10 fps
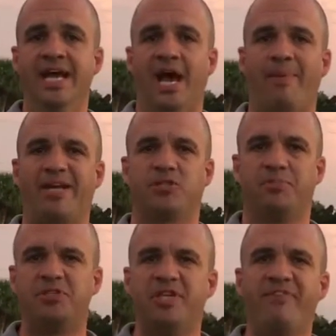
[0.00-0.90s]
about a
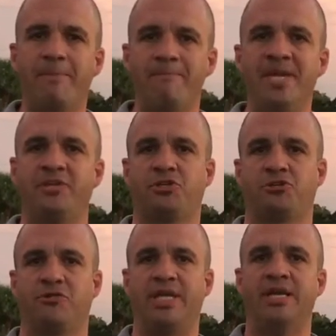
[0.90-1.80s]
specific
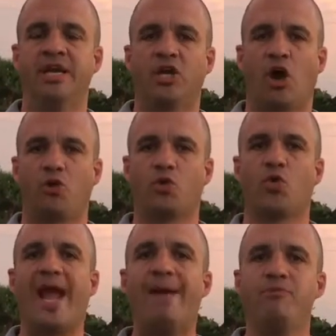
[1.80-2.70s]
ministry called
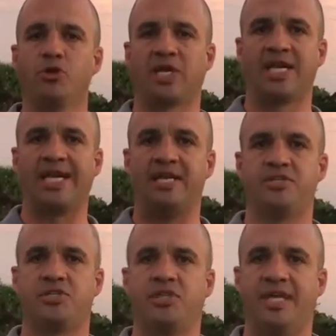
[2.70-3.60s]
Grab Your
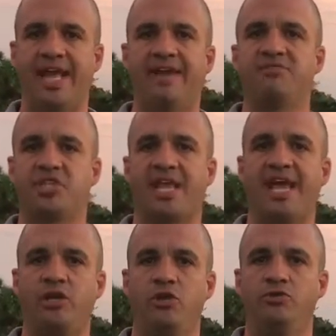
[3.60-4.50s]
Cleats that
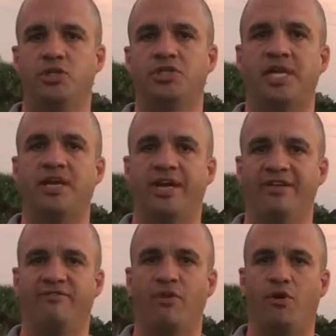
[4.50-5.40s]
FCA uses here
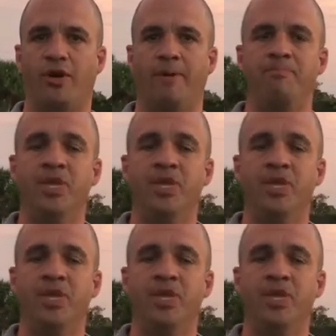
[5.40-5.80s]
in Florida.